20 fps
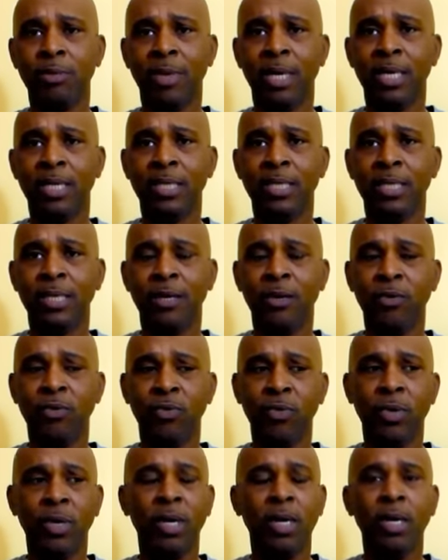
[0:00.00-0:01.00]

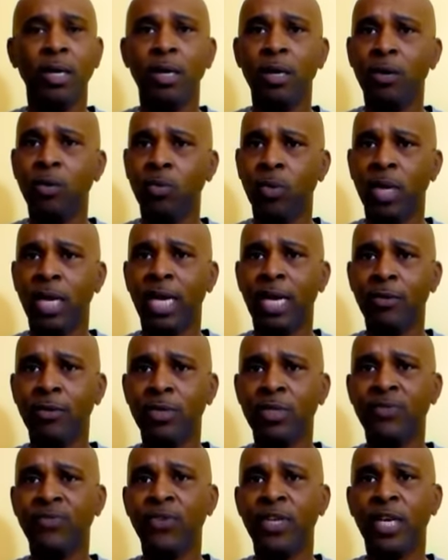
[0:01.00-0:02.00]
myself when I
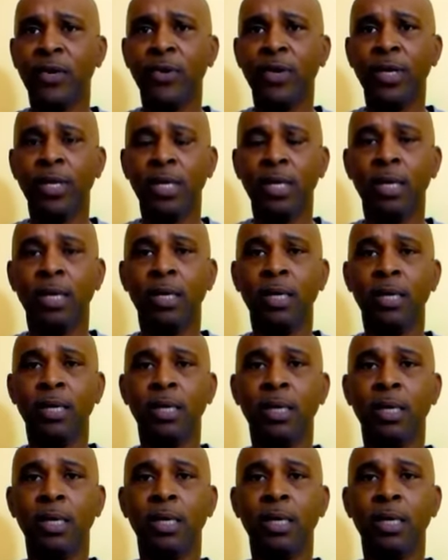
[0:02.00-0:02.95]
was very young